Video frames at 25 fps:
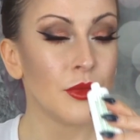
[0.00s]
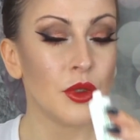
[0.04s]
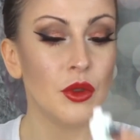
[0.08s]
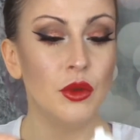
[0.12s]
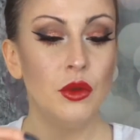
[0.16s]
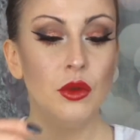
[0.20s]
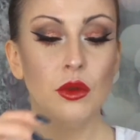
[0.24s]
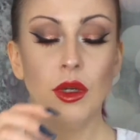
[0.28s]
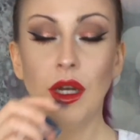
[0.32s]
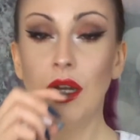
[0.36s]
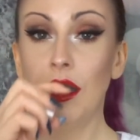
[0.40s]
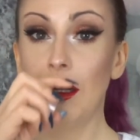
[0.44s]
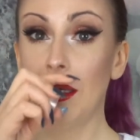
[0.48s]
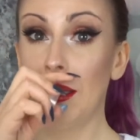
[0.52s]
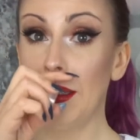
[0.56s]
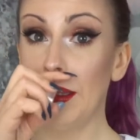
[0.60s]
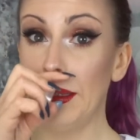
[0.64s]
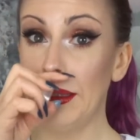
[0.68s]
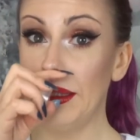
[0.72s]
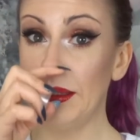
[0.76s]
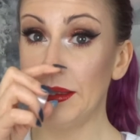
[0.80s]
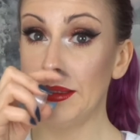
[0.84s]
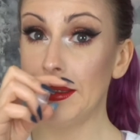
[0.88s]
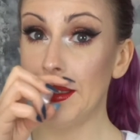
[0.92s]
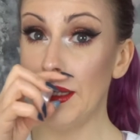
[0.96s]
Ooh, and
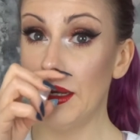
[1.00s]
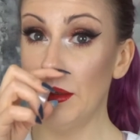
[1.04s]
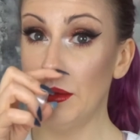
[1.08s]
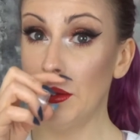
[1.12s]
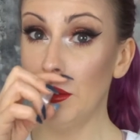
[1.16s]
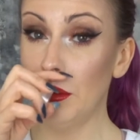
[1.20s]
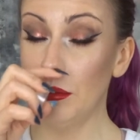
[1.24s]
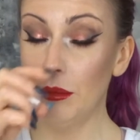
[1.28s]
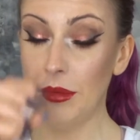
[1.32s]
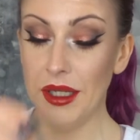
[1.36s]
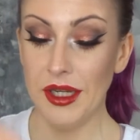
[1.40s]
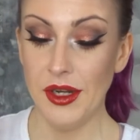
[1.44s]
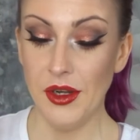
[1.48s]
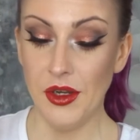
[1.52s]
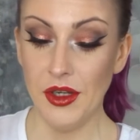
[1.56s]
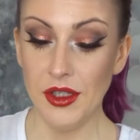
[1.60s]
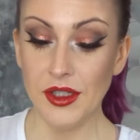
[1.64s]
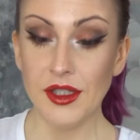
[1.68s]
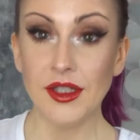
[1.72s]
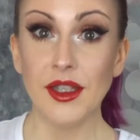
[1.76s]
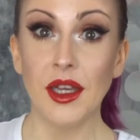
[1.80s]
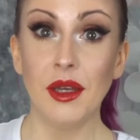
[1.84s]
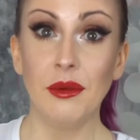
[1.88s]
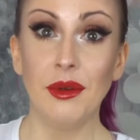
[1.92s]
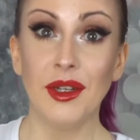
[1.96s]
it's now up my
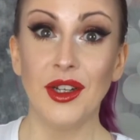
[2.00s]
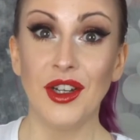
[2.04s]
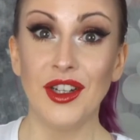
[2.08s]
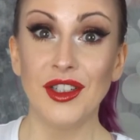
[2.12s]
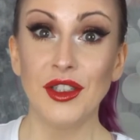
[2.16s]
nose. There we go.